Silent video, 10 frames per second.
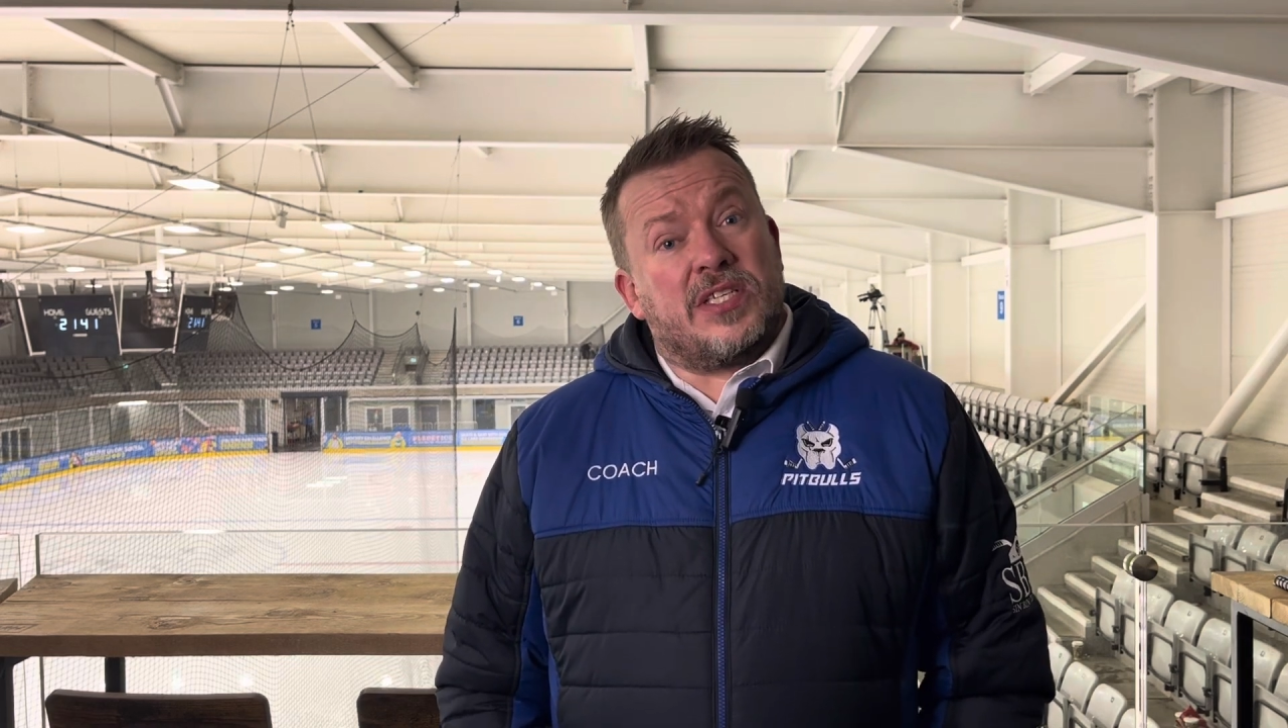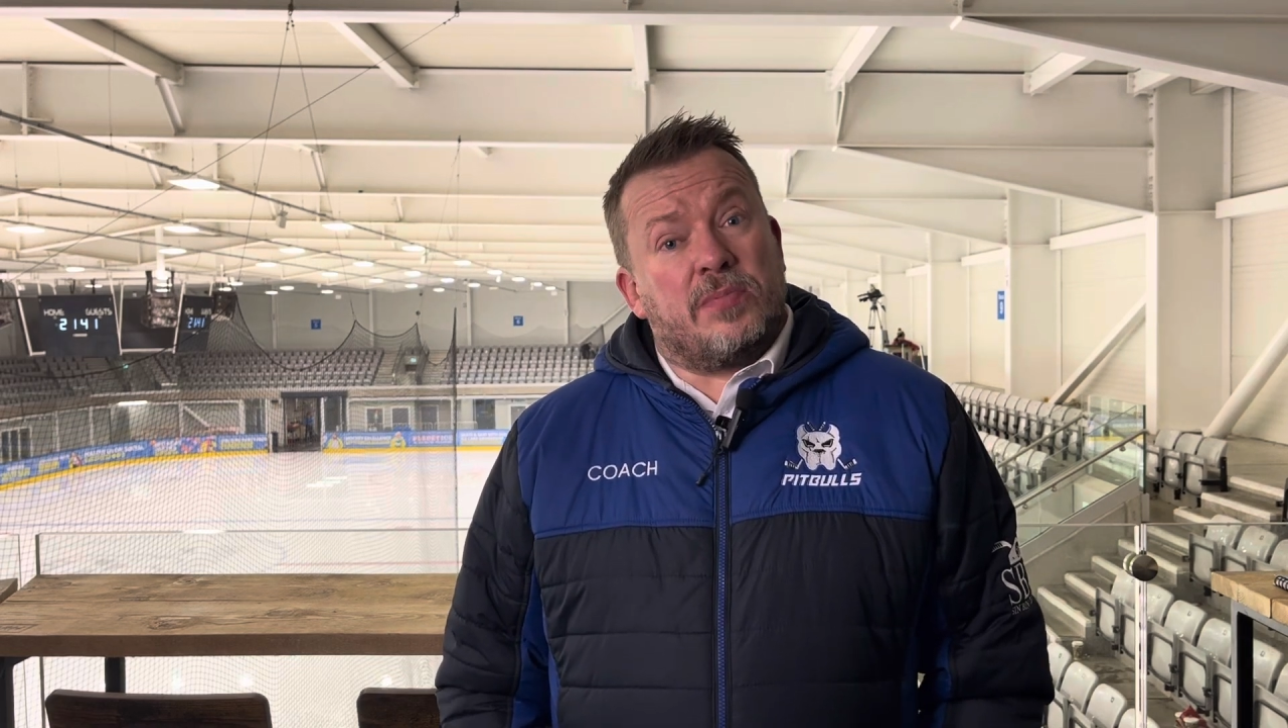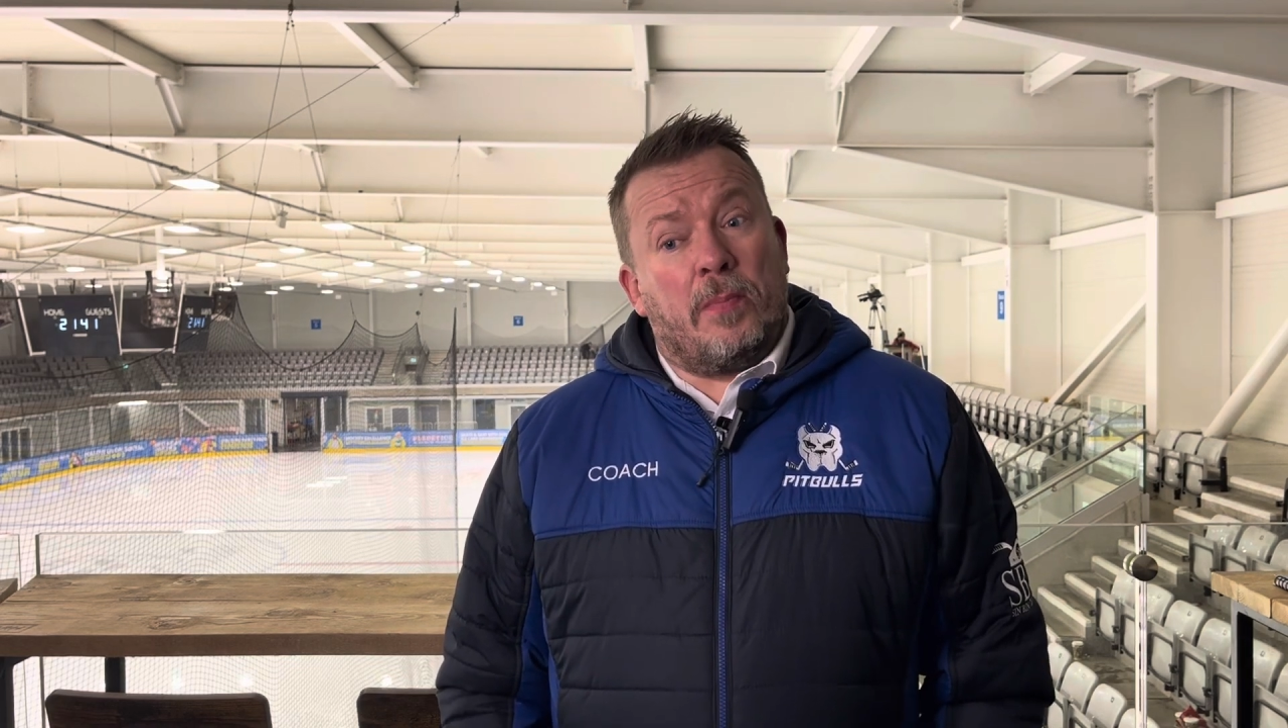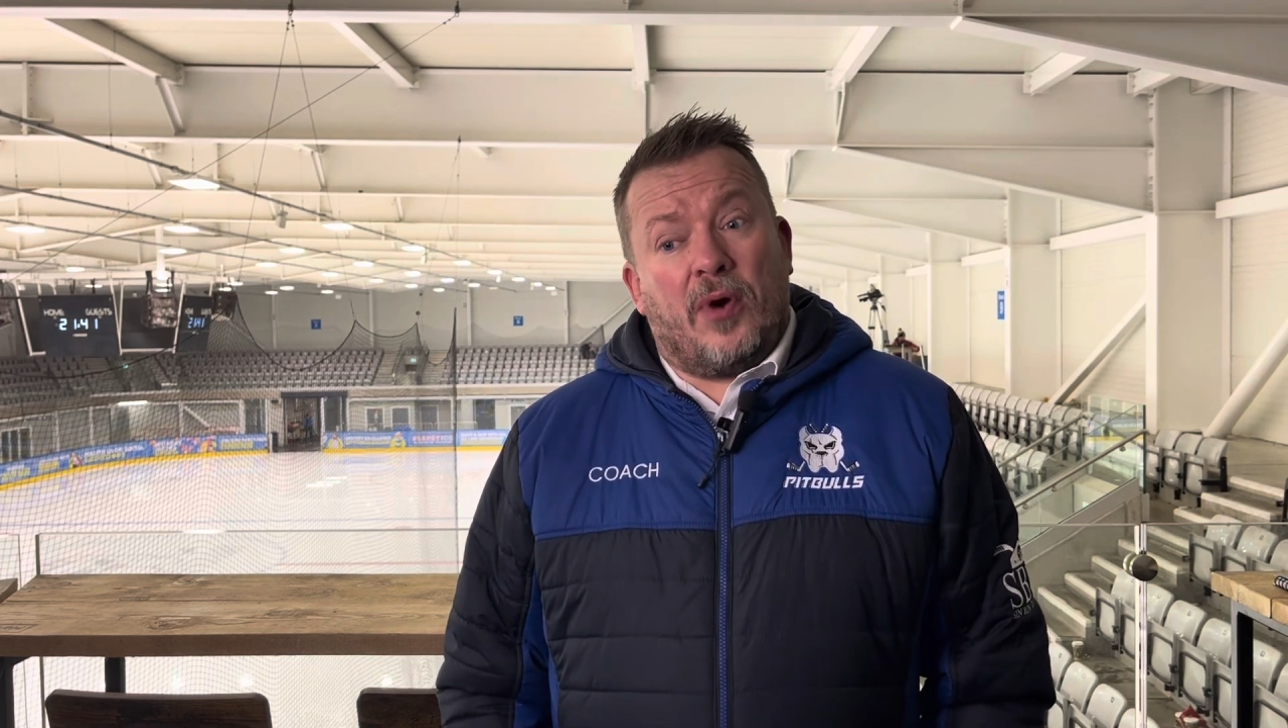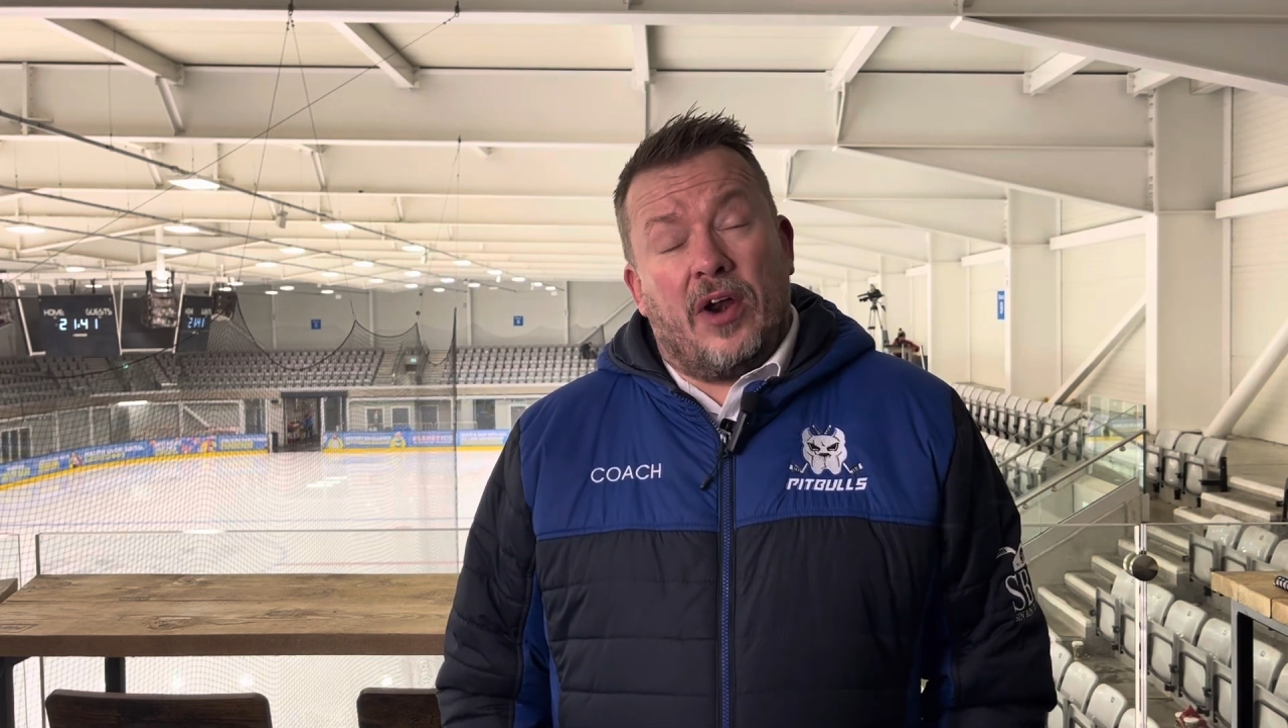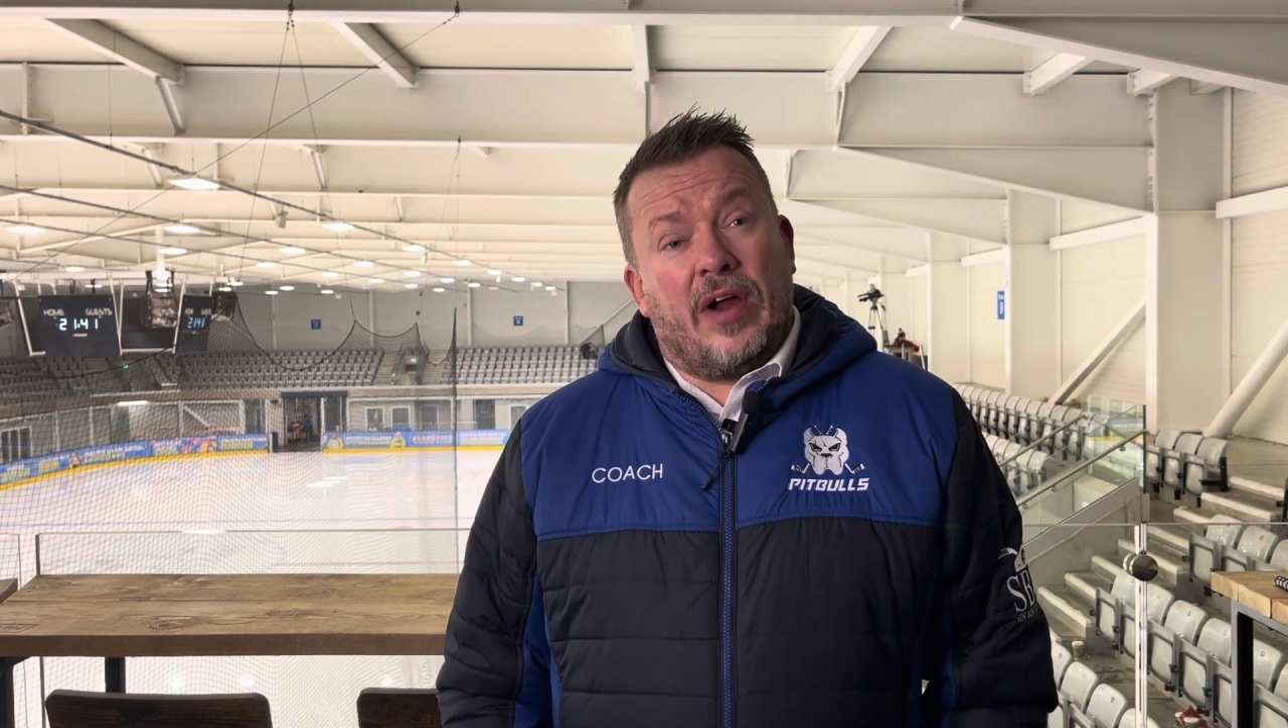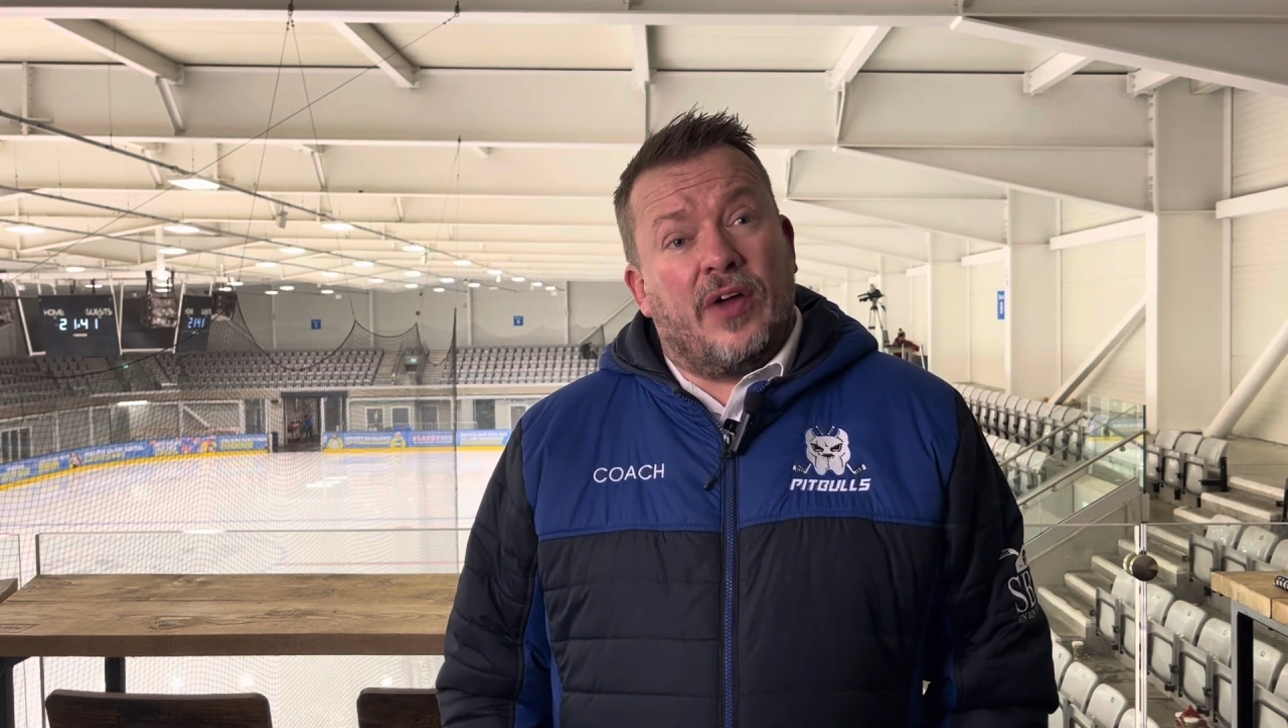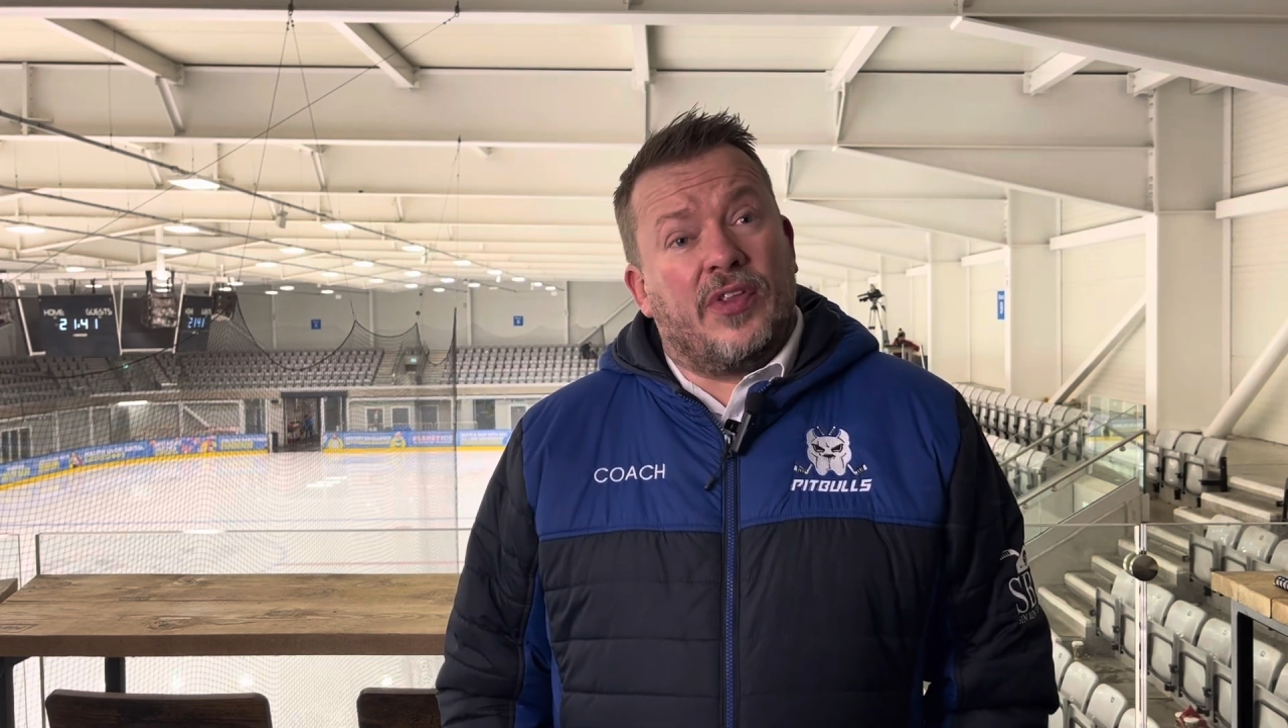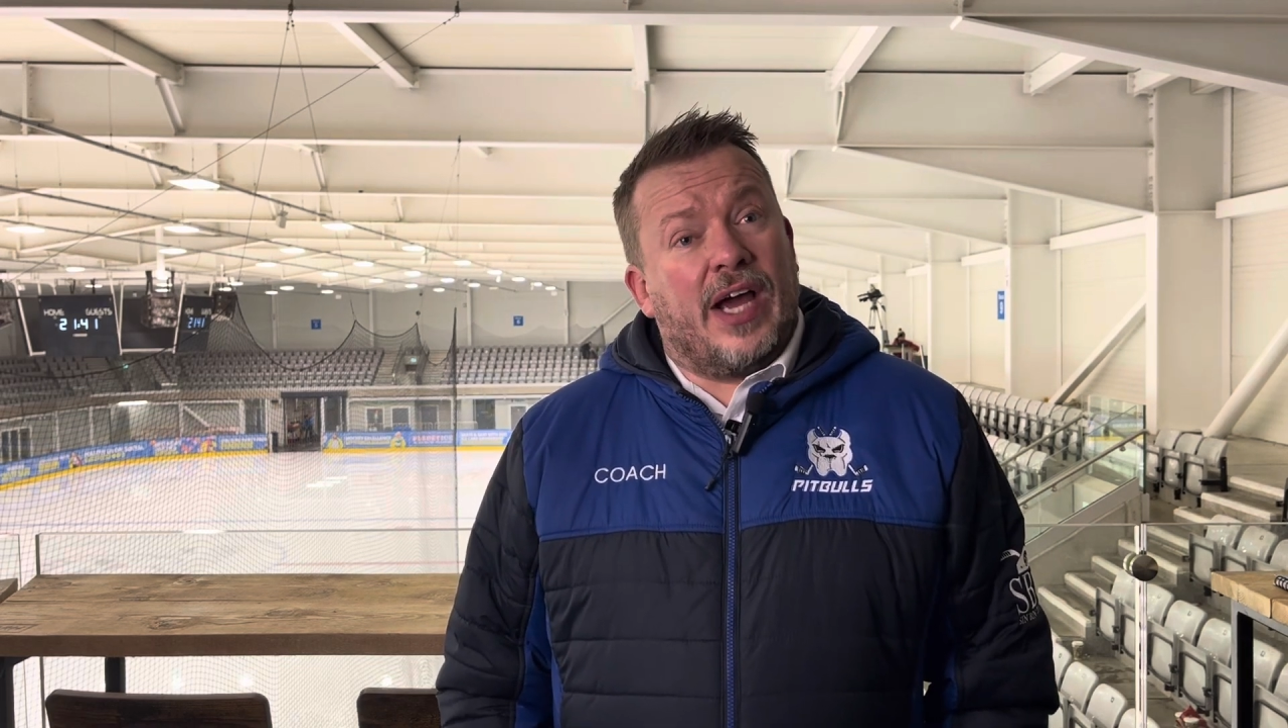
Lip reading: I've been proud of how the